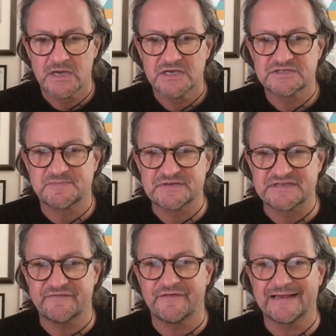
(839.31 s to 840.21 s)

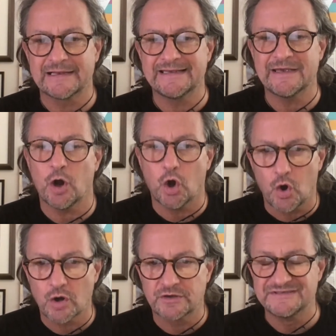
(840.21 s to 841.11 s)
specifically
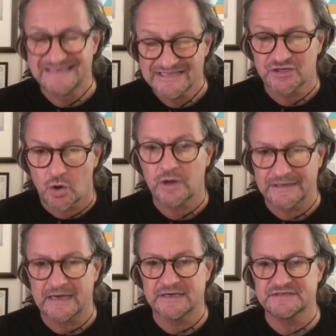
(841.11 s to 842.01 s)
or disorganized